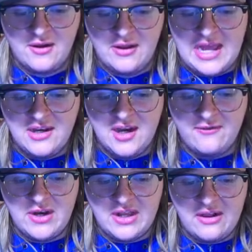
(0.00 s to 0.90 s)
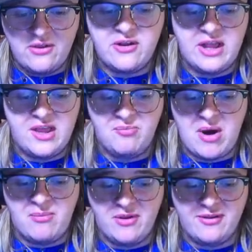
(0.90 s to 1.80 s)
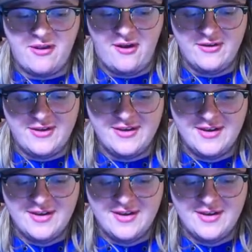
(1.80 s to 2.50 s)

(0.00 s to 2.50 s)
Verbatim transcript: Yeah, you definitely look like you probably Stonk,